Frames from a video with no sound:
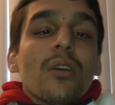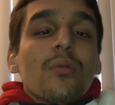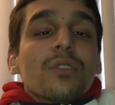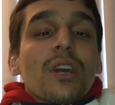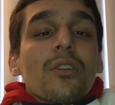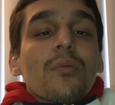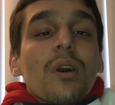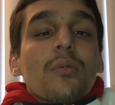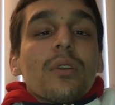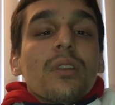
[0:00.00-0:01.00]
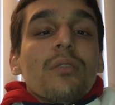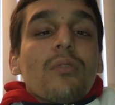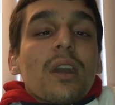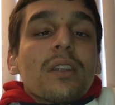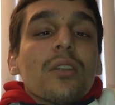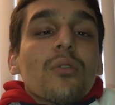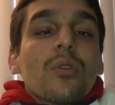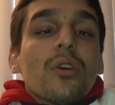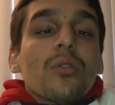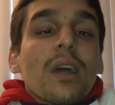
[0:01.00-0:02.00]
we were telling him that we live right down the
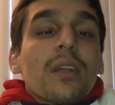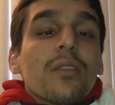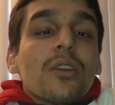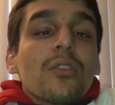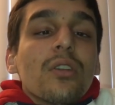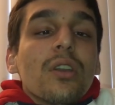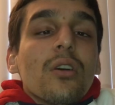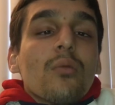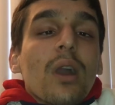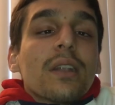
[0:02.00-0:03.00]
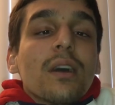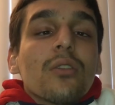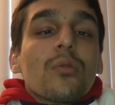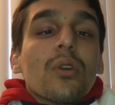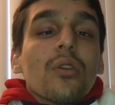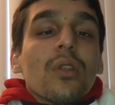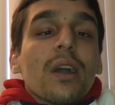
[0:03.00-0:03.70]
road, like literally right down the road.